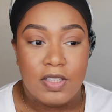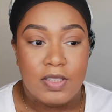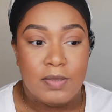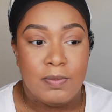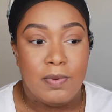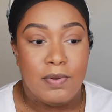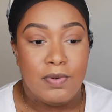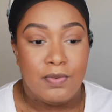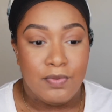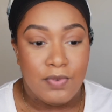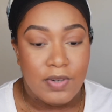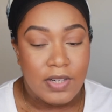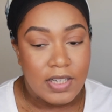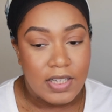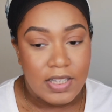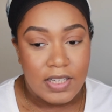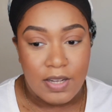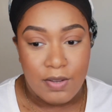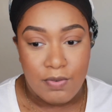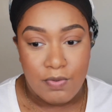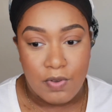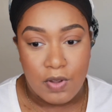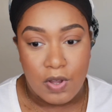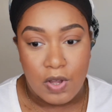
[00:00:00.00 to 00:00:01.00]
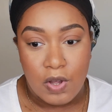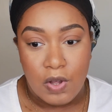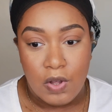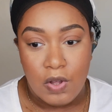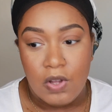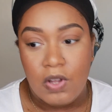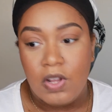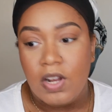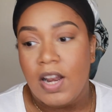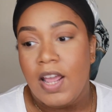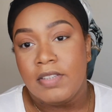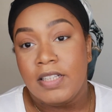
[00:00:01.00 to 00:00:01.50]
It's been really
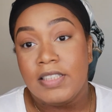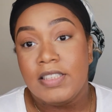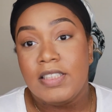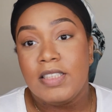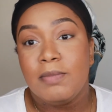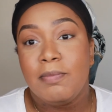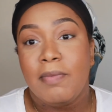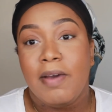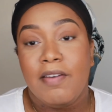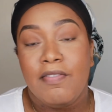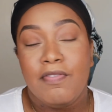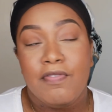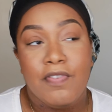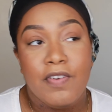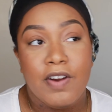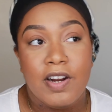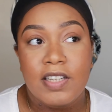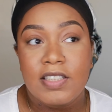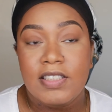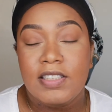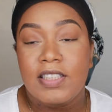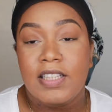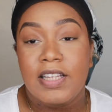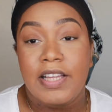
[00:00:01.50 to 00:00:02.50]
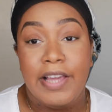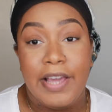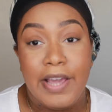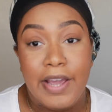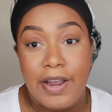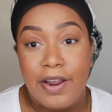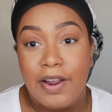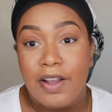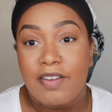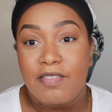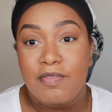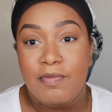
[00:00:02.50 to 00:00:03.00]
difficult. This is my first
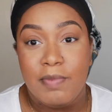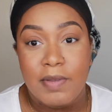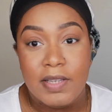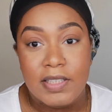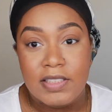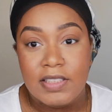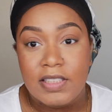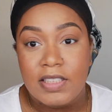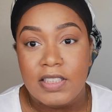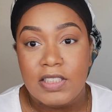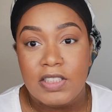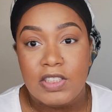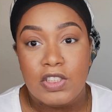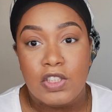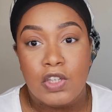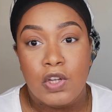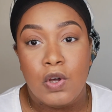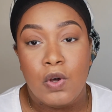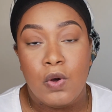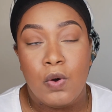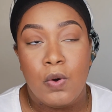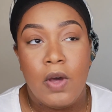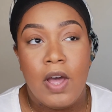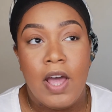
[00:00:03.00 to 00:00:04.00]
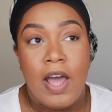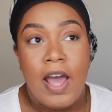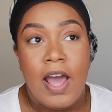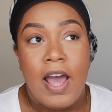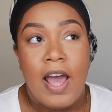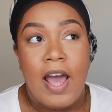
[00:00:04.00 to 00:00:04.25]
year of business, so